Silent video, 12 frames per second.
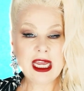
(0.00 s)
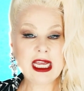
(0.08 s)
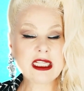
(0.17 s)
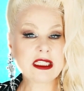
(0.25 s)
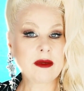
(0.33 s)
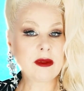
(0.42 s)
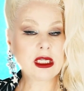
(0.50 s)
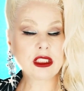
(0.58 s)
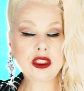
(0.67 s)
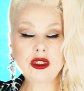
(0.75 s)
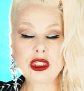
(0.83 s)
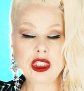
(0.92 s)
It's something
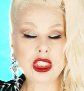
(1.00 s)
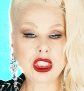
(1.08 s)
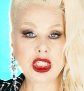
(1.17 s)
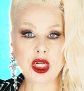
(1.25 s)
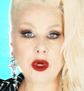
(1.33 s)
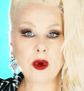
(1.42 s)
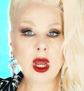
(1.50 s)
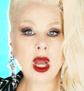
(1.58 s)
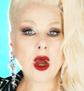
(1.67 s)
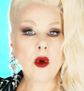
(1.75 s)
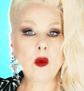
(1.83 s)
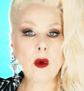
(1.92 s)
that you can just do
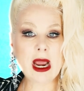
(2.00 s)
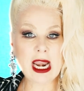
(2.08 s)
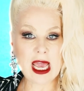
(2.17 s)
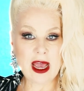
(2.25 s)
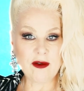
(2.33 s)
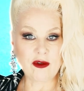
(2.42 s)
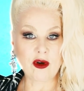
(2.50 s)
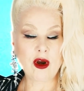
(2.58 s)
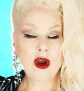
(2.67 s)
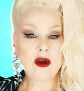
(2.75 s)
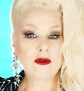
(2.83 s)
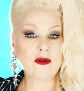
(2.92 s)
whenever
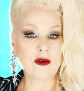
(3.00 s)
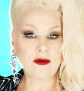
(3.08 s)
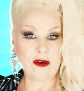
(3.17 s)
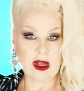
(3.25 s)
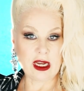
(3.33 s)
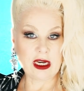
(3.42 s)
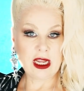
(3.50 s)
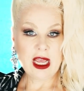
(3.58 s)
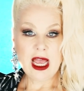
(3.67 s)
for fun.